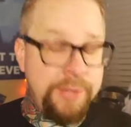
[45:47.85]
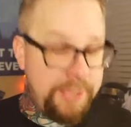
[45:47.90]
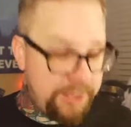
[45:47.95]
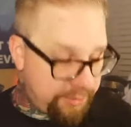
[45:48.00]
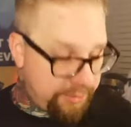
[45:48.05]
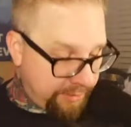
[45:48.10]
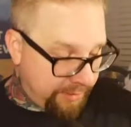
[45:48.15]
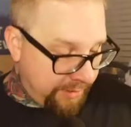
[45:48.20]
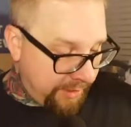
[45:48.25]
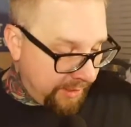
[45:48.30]

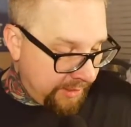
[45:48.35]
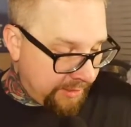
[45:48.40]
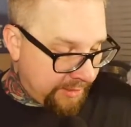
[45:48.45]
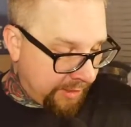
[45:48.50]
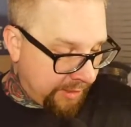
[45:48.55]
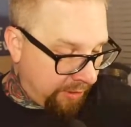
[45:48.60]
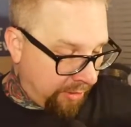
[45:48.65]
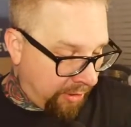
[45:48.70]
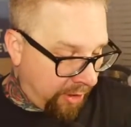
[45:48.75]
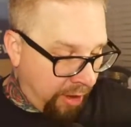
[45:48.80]
These are things
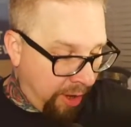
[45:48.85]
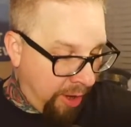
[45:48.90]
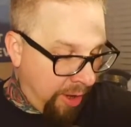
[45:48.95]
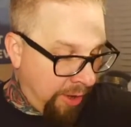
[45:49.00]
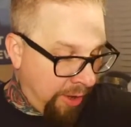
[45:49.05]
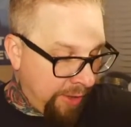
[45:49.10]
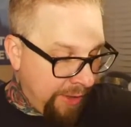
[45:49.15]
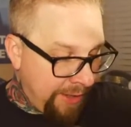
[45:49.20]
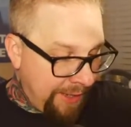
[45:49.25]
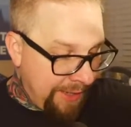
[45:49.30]
that are
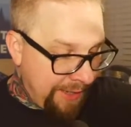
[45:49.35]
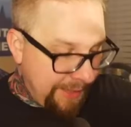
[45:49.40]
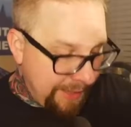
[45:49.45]
all